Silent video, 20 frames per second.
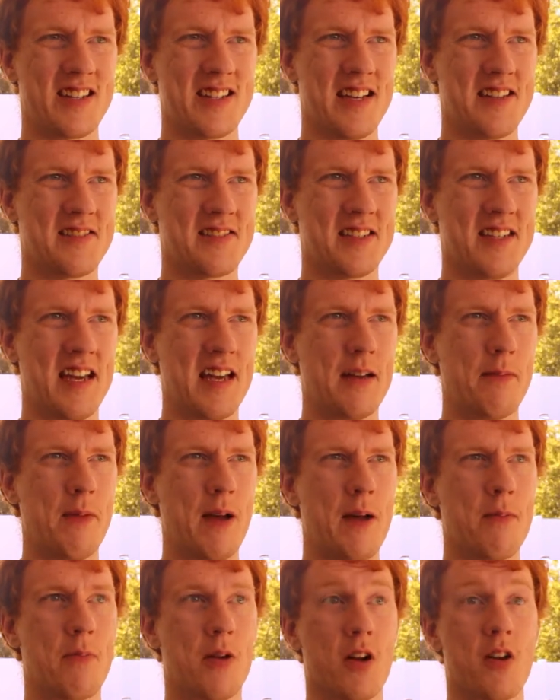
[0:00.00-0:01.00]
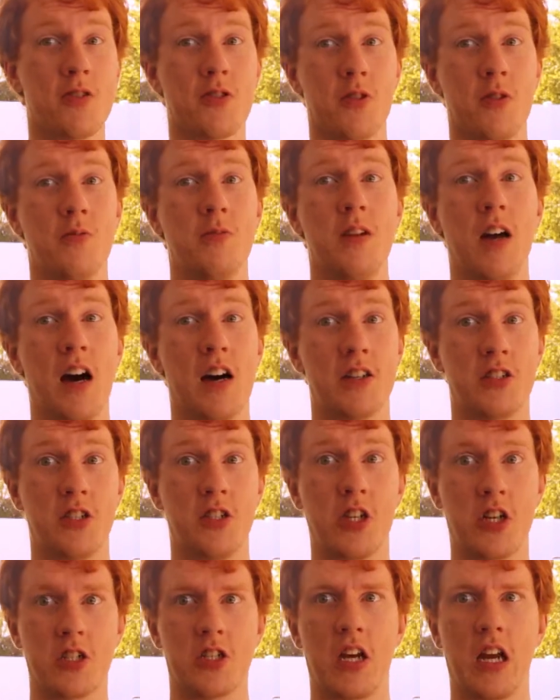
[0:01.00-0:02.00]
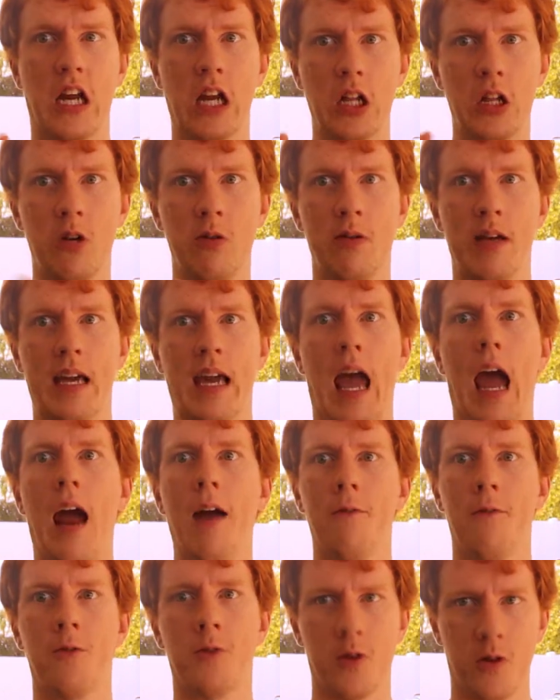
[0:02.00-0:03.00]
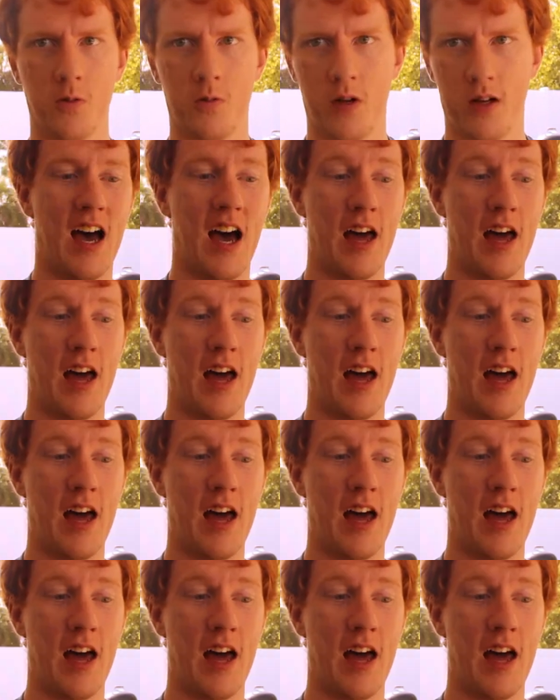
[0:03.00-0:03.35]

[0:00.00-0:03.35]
Tails, and Eggman, but also not just including everyone.